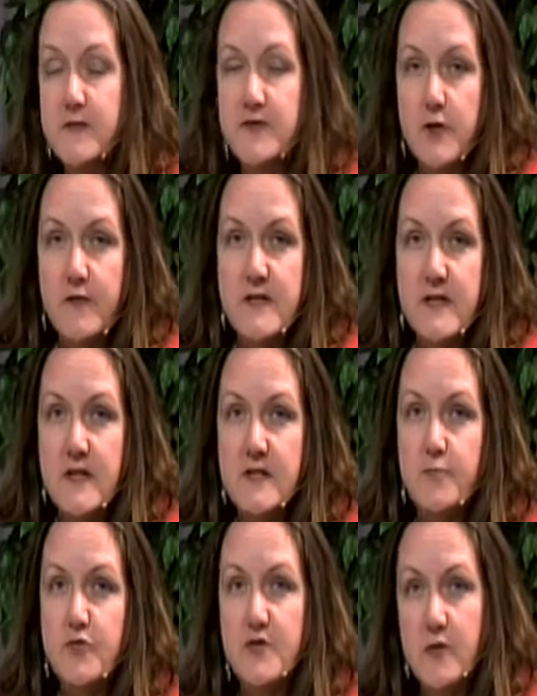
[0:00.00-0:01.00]
of services,
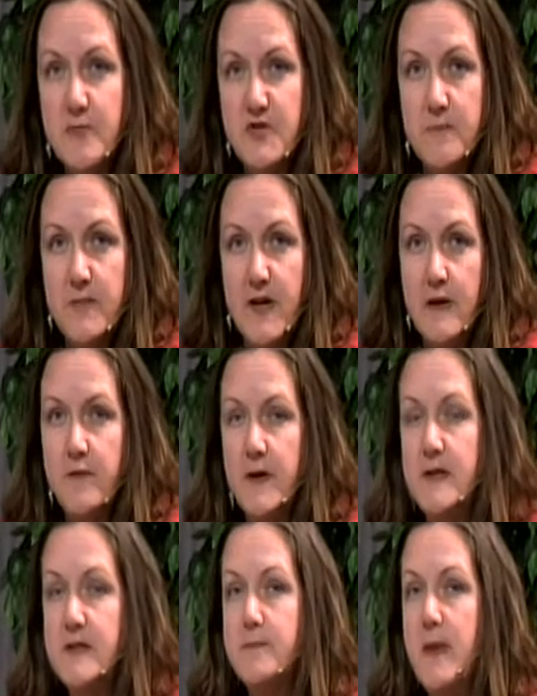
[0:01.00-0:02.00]
prescription
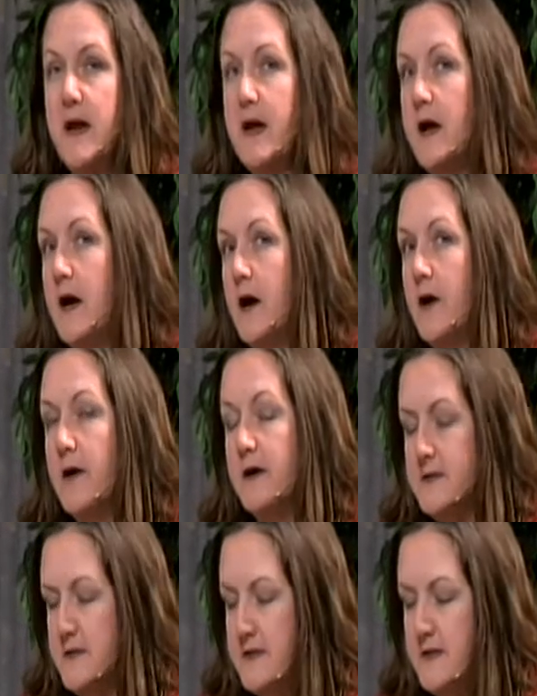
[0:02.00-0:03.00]
benefits, Medicare
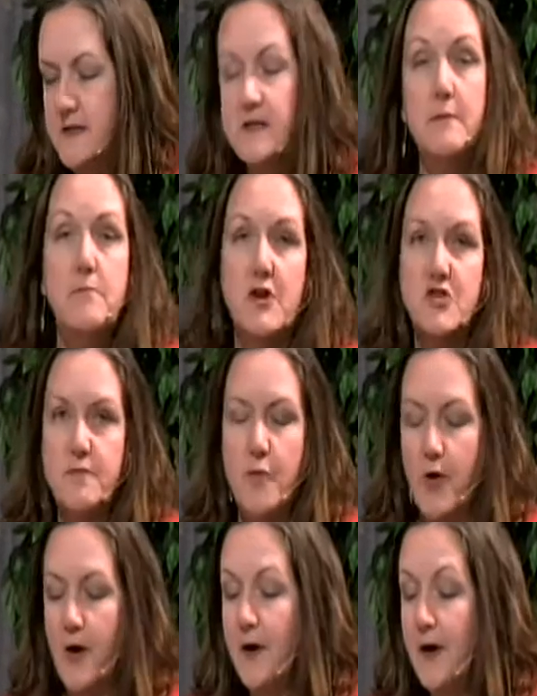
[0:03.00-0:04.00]
assistance, and much
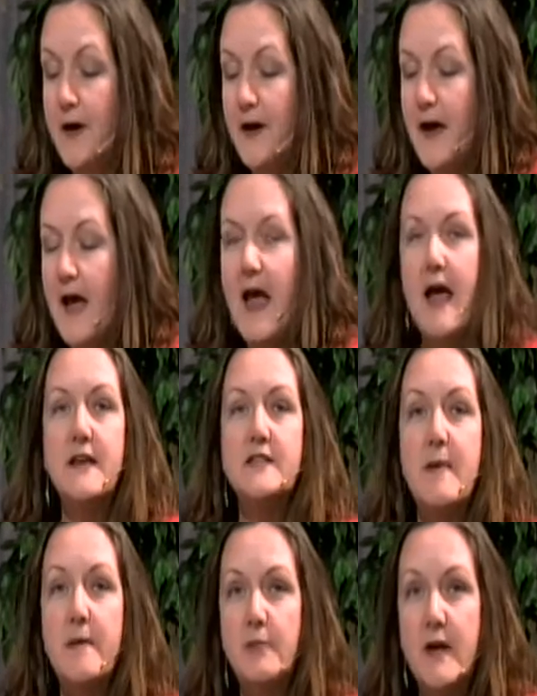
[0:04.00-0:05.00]
more. And it's
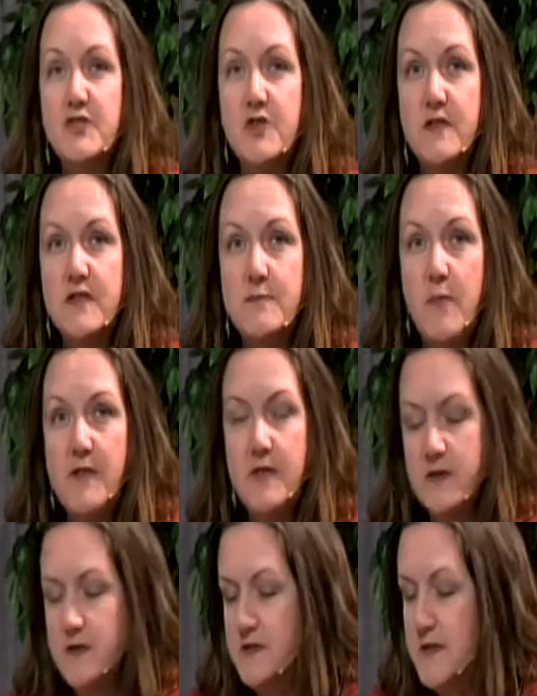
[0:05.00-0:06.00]
my pleasure this month
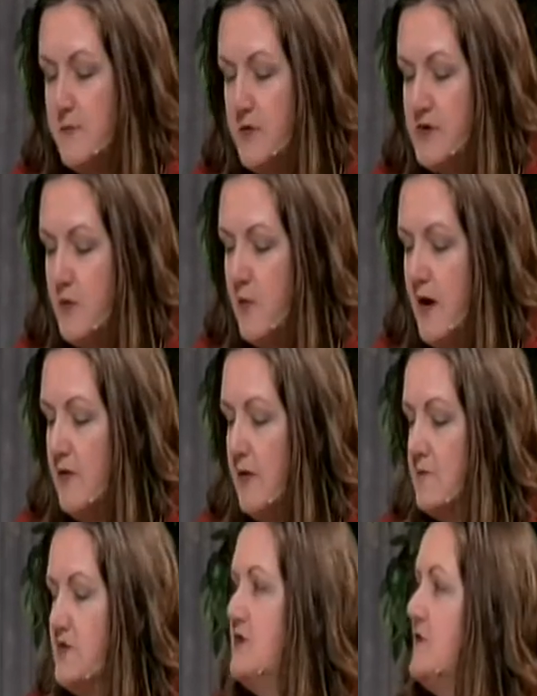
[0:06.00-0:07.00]
in December to welcome
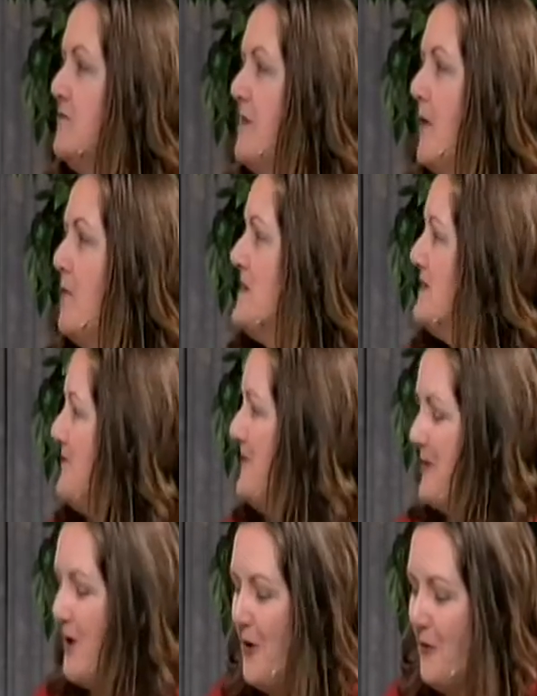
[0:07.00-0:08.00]
two of my wonderful
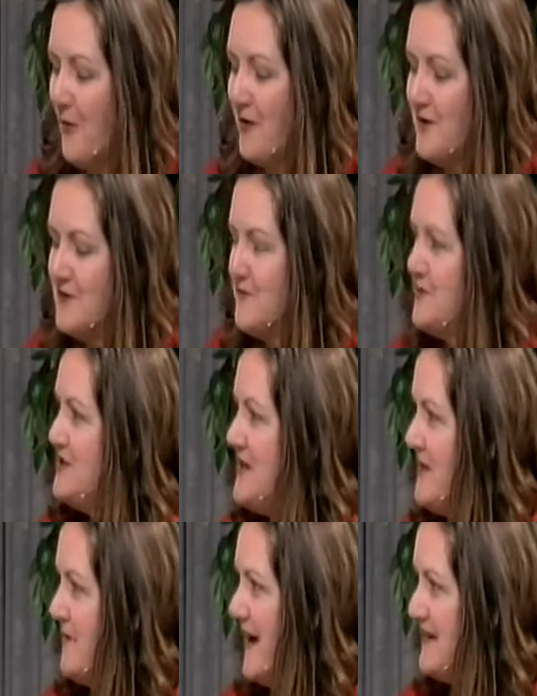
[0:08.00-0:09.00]
coworkers,
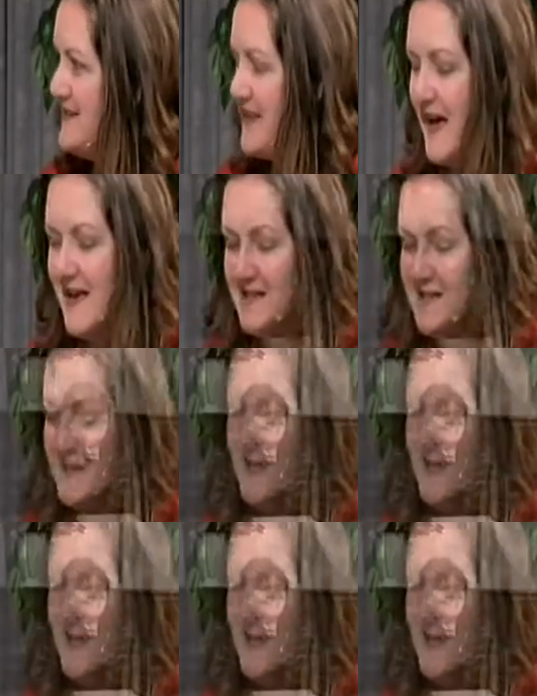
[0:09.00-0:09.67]
Virginia Vazquez